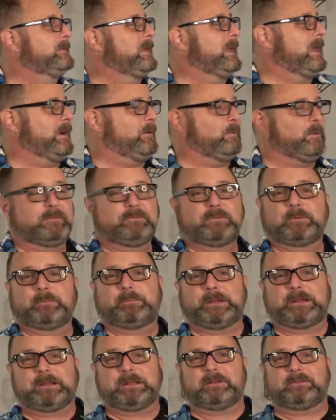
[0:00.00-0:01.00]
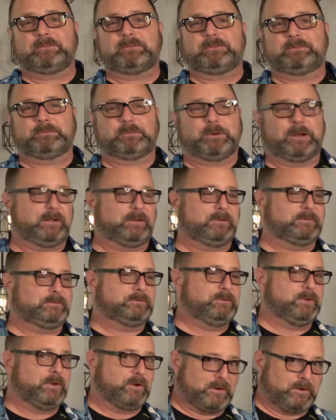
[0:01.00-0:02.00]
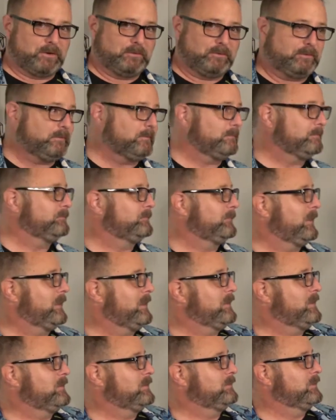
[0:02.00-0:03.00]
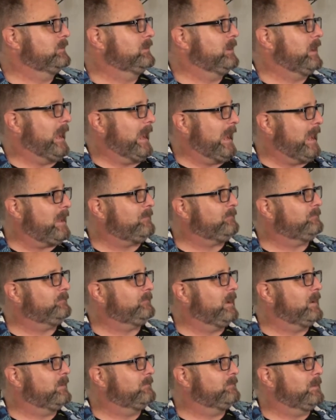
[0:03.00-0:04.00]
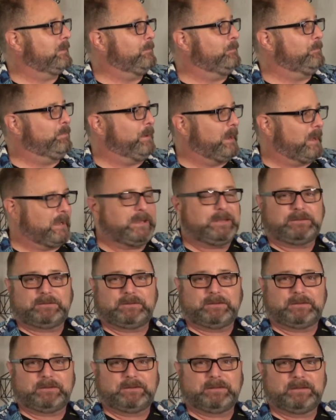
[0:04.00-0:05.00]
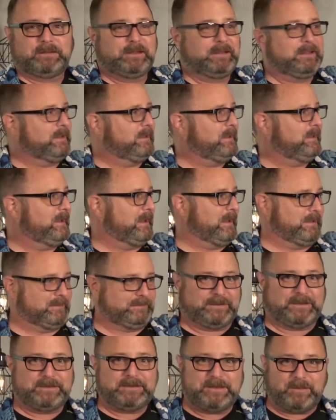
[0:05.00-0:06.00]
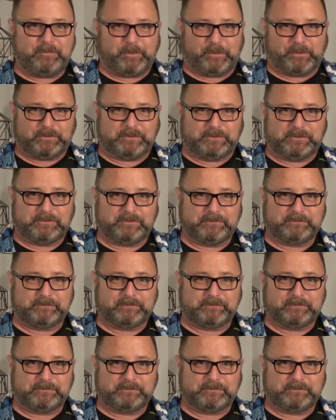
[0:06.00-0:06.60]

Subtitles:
However, because, well, nerds, half of a byte is a nibble.